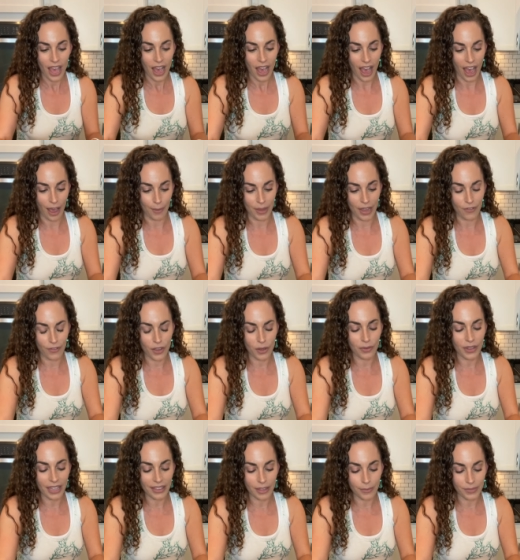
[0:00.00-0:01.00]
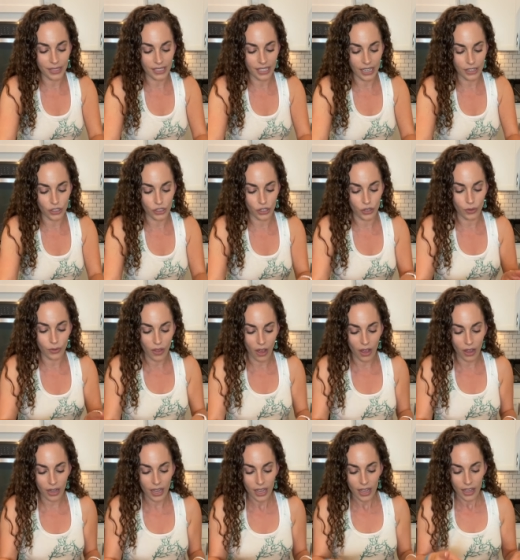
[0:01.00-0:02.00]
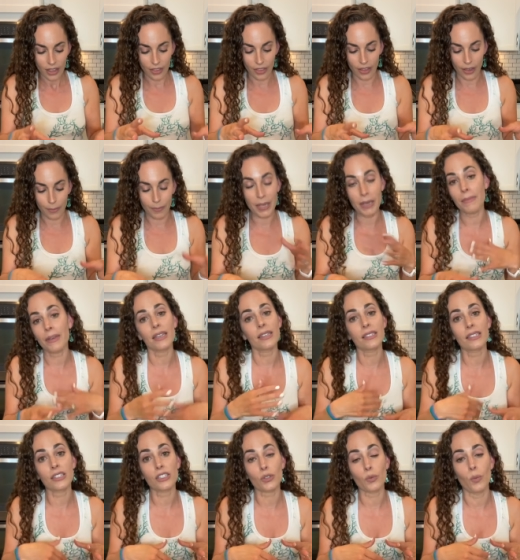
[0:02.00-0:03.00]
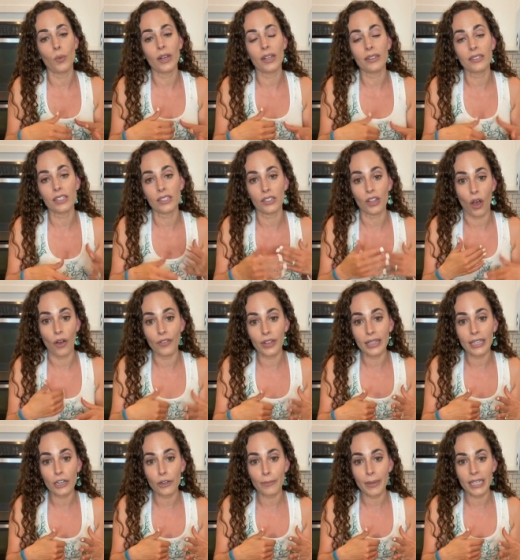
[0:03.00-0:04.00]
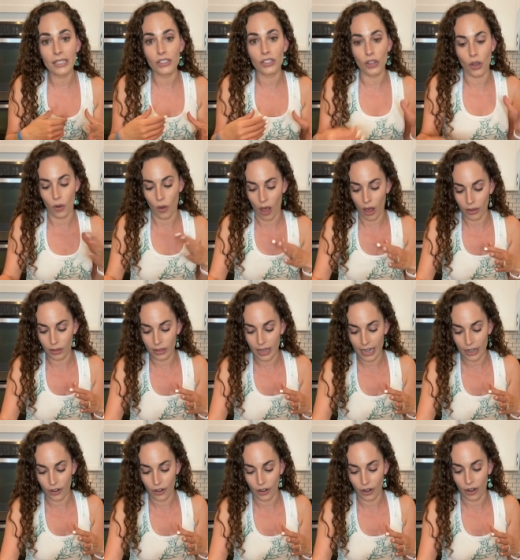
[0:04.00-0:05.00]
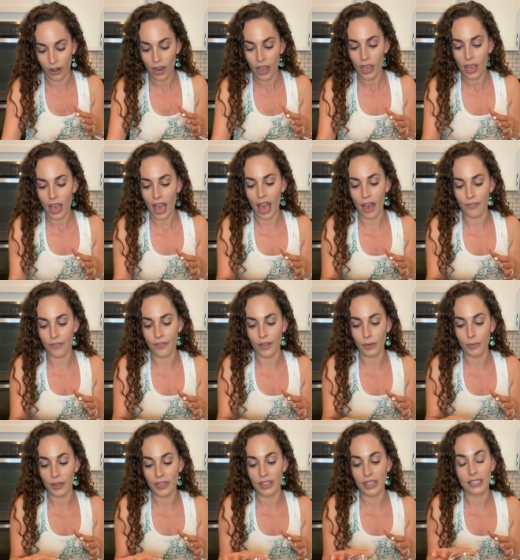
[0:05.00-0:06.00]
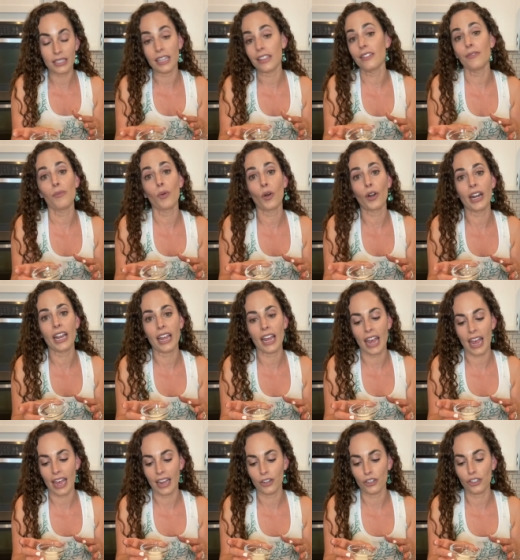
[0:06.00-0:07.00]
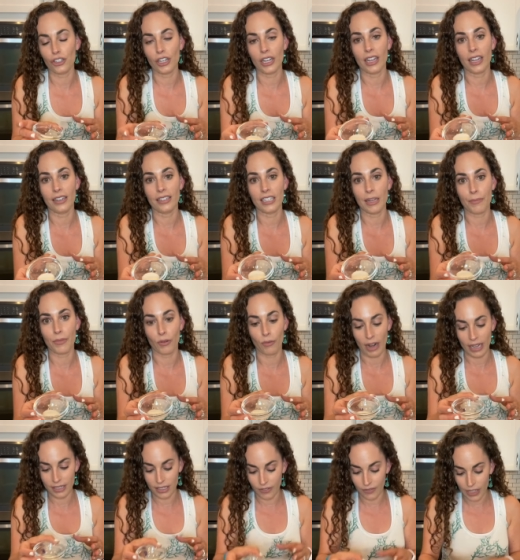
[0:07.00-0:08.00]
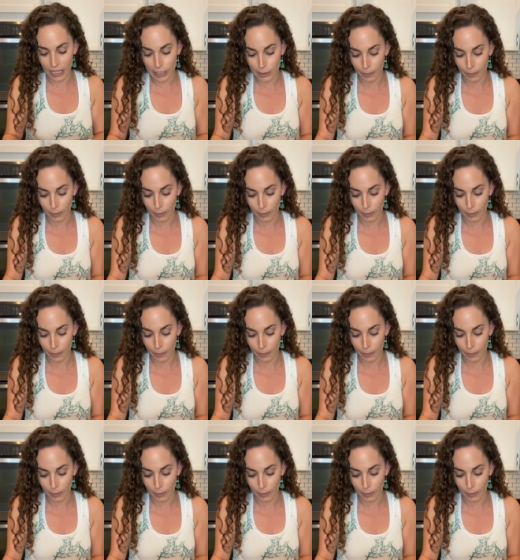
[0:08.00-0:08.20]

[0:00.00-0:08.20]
If you let them sit too long, the PB Assist will dissolve a little bit, so I'll let her have fun with this in the morning, and she can dip the rest of these.